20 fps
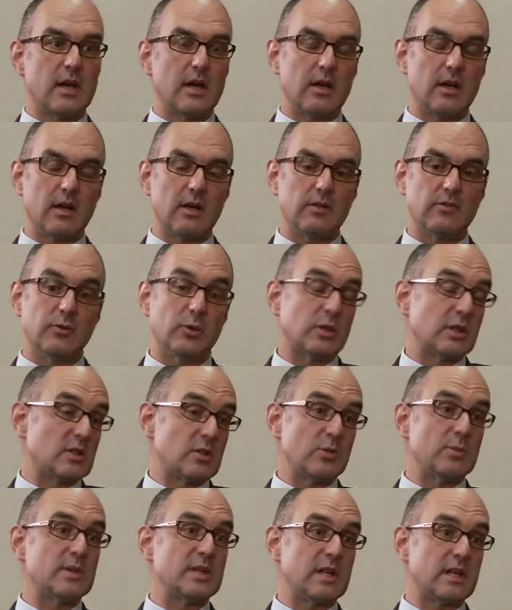Uh,
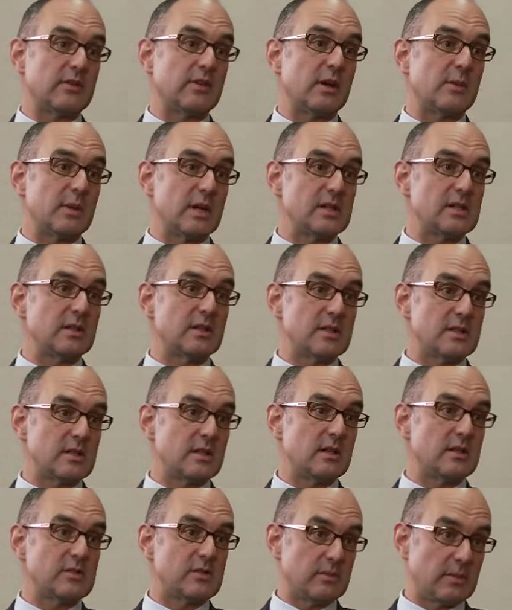42% of our budget this
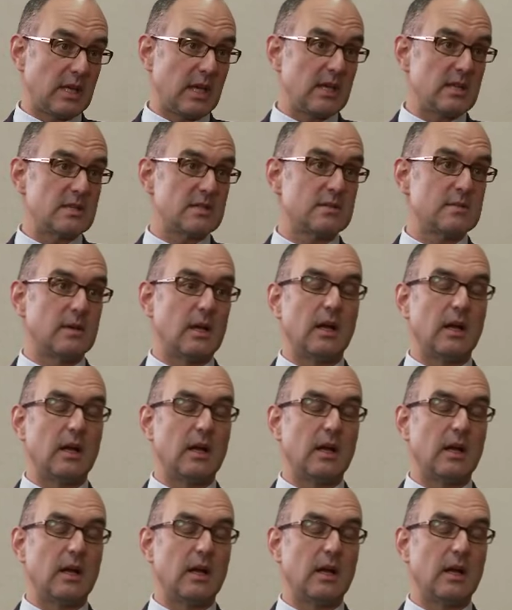year is from Gates.